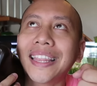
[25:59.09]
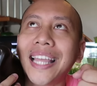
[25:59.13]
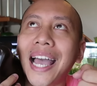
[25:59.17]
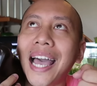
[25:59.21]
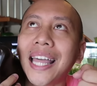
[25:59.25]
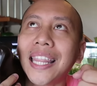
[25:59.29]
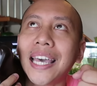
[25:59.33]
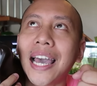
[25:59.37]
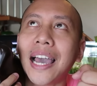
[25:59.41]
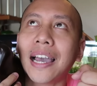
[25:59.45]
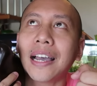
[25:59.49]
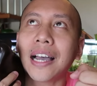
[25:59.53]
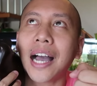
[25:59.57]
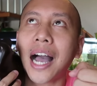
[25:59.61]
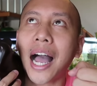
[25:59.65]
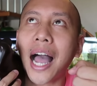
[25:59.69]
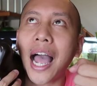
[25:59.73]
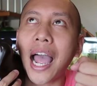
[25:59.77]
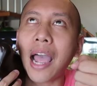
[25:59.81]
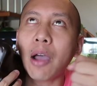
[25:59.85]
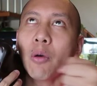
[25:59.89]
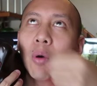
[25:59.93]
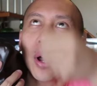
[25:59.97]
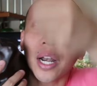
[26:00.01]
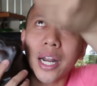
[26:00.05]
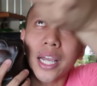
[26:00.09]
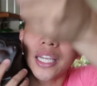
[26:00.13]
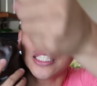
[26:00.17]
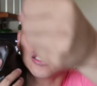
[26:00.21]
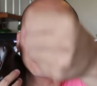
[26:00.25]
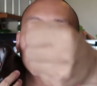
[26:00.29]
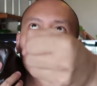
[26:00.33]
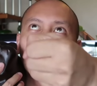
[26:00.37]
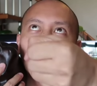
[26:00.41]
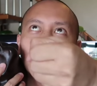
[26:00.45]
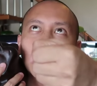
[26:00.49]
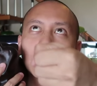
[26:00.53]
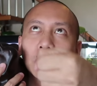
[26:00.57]
Dada, I want ice
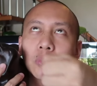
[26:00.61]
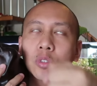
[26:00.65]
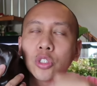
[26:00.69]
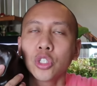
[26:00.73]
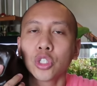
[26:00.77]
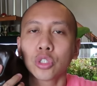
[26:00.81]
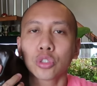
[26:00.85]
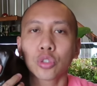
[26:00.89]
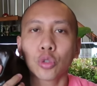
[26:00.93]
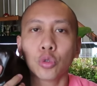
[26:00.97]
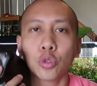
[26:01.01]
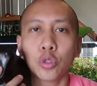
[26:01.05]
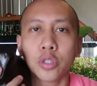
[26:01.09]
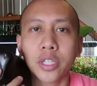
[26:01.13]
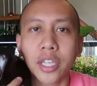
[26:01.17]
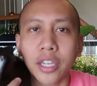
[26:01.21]
cream. So you